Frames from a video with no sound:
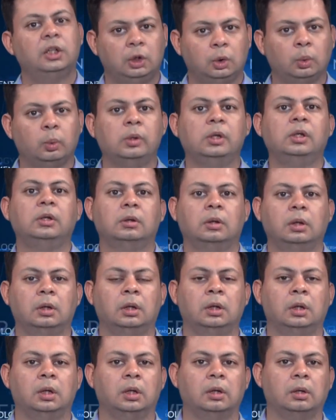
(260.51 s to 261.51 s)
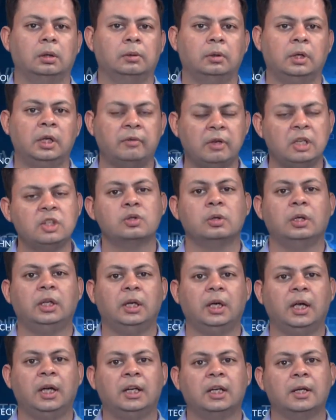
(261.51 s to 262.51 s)
you will uh,
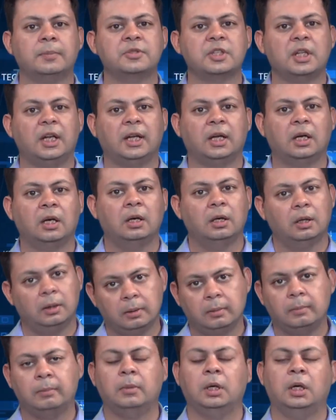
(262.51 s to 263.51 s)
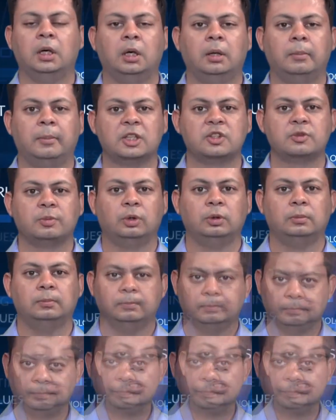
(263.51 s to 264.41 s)
eventually end up selling uh, much more.